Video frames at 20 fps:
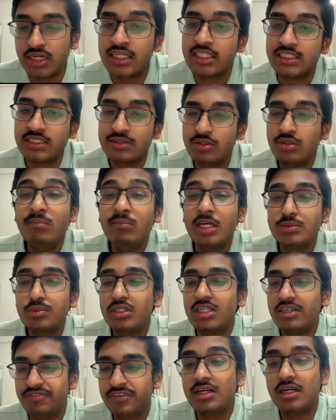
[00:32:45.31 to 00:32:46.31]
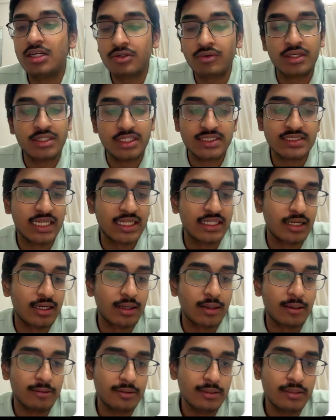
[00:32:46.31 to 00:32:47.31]
It's much more difficult to understand
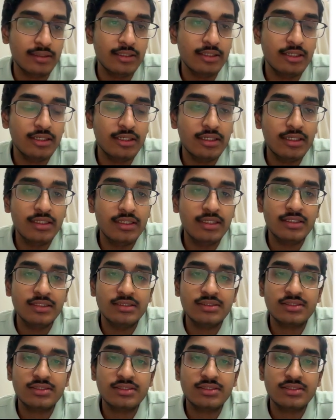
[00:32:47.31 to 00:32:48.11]
that.